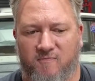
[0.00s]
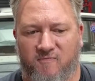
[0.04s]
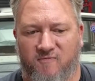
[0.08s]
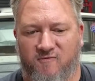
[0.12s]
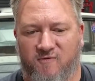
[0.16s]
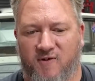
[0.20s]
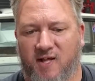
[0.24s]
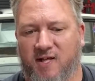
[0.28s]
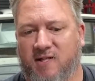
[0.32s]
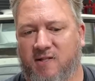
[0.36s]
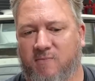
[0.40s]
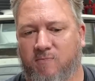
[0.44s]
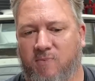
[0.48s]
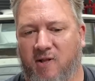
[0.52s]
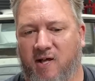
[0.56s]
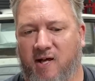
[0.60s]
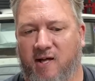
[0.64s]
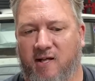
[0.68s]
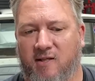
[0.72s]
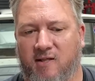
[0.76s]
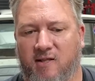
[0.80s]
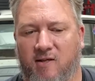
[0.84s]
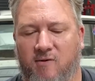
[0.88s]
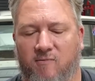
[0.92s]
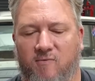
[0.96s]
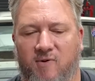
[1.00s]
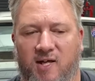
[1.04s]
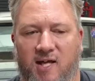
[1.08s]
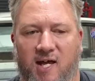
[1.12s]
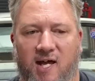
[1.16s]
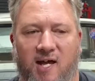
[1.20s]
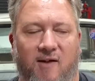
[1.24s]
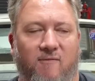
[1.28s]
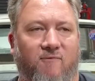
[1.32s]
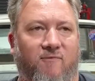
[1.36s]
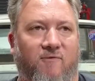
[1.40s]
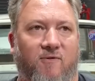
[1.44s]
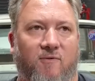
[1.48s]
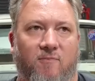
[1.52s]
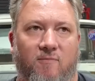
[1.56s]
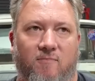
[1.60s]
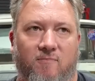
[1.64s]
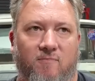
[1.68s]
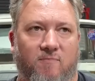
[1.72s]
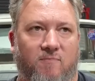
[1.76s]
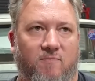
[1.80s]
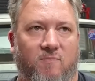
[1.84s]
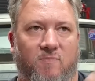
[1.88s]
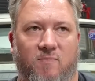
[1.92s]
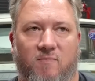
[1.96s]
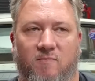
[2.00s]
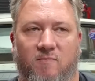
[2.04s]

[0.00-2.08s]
flex plate that we had from